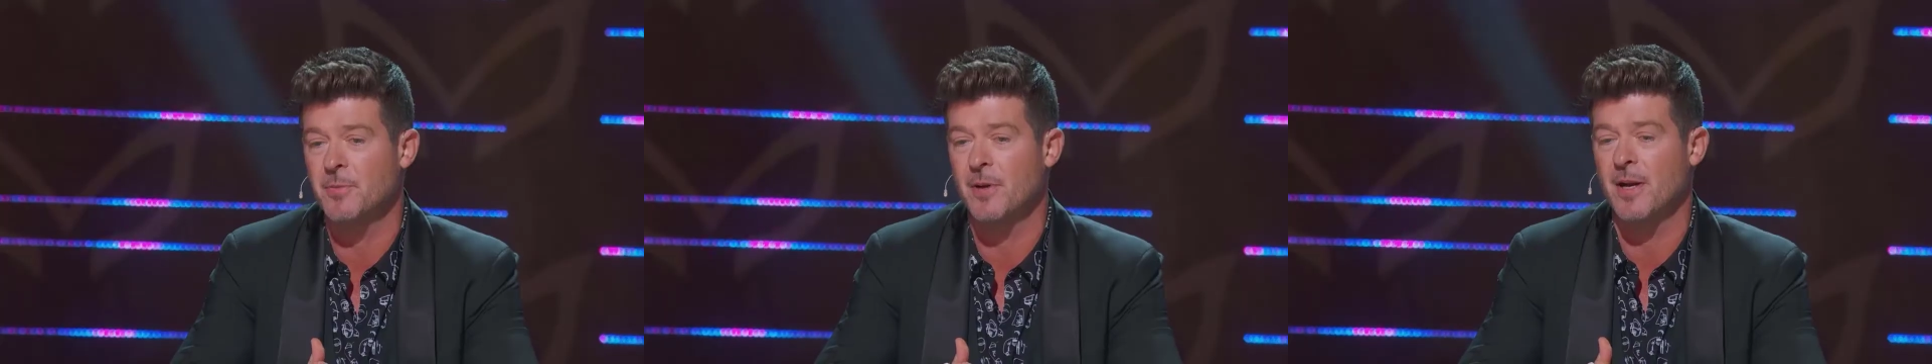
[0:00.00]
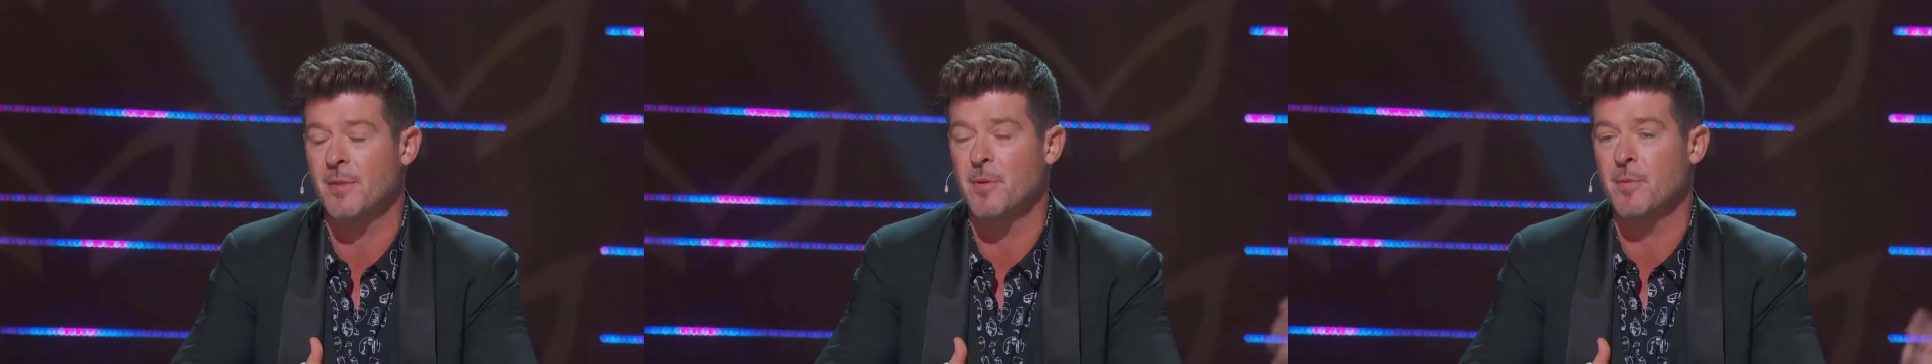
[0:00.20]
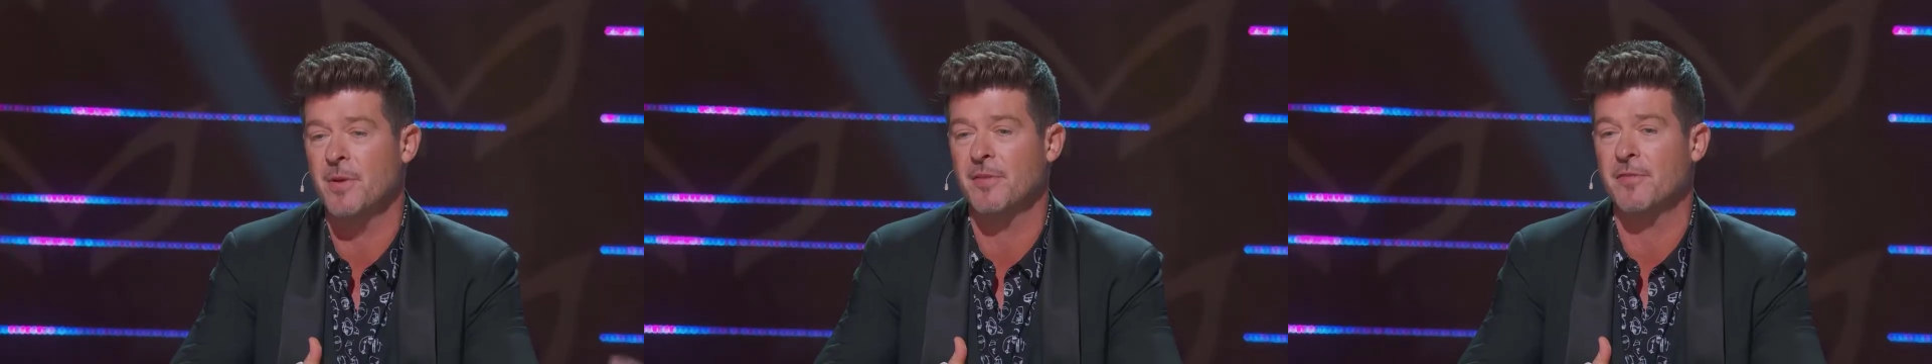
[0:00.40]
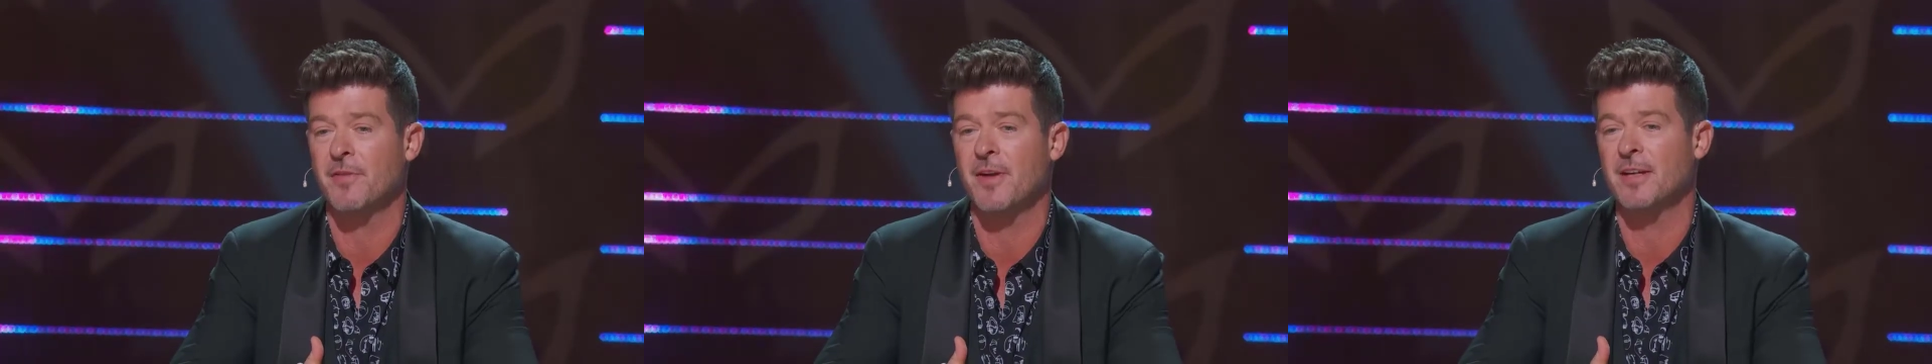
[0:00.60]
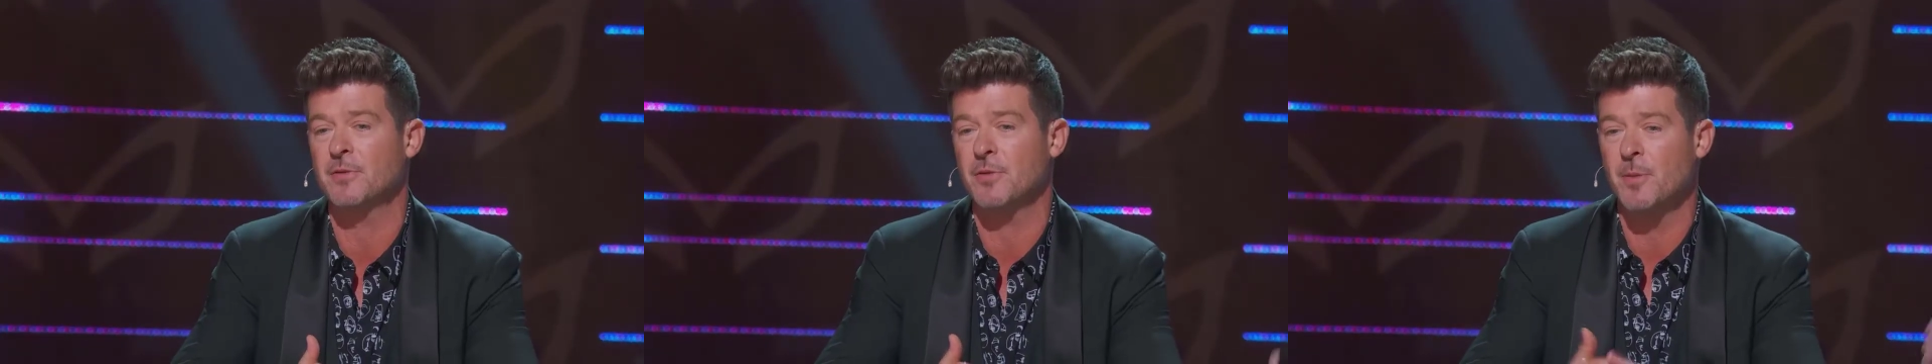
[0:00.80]
but I'm a big
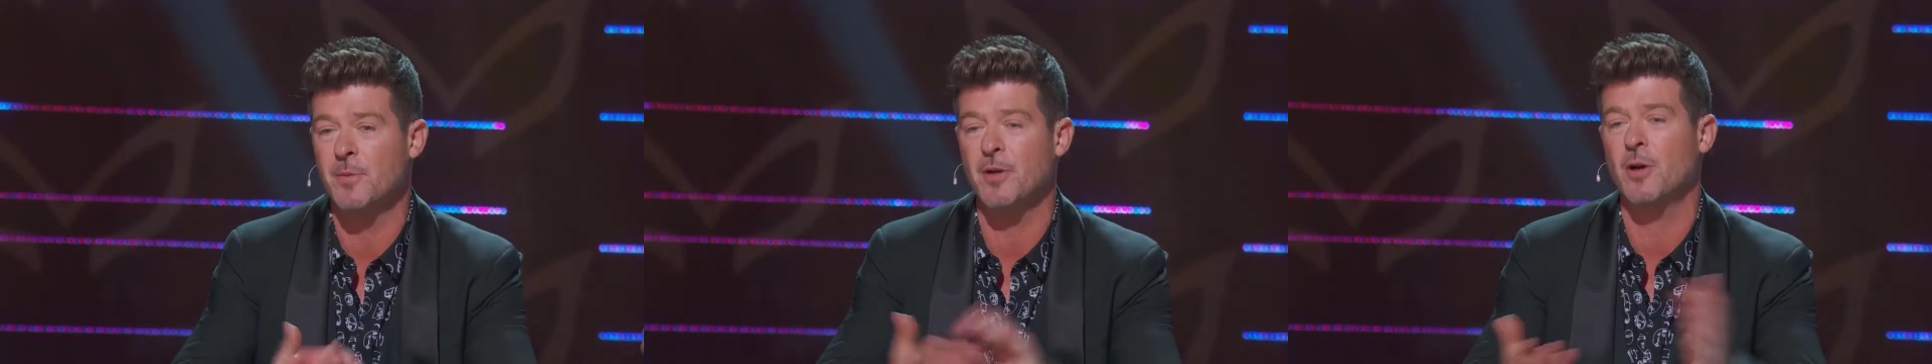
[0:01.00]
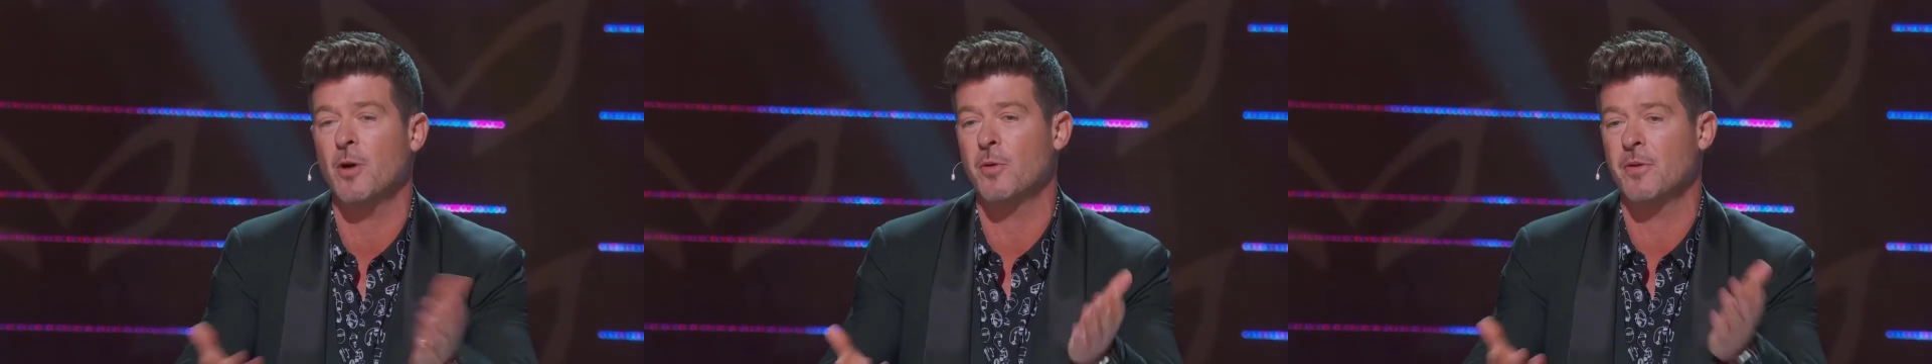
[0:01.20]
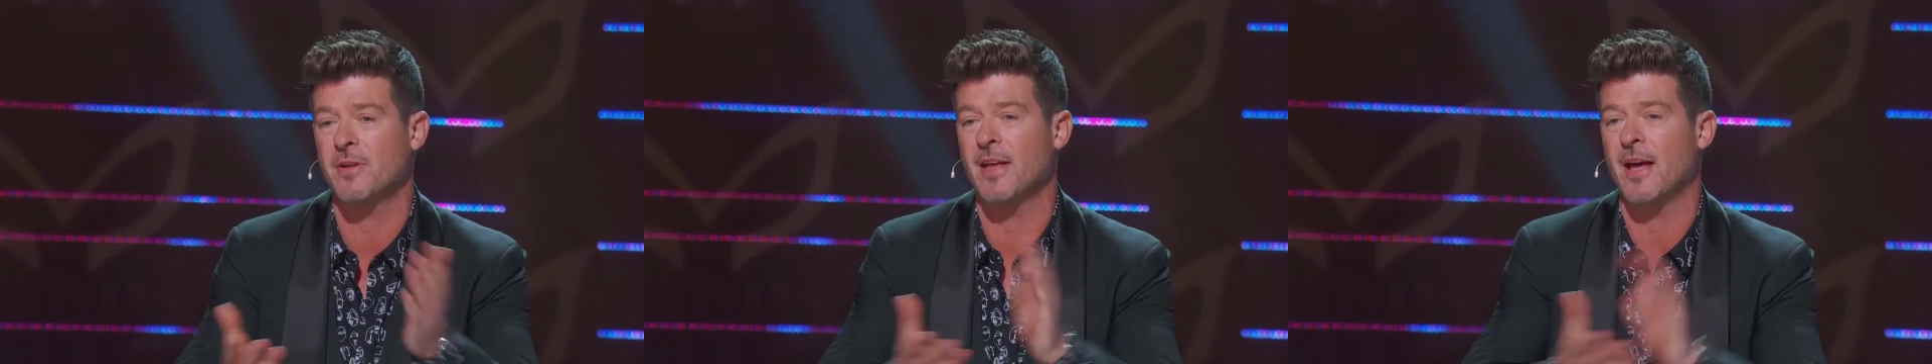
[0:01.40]
fan. So I'm going to go with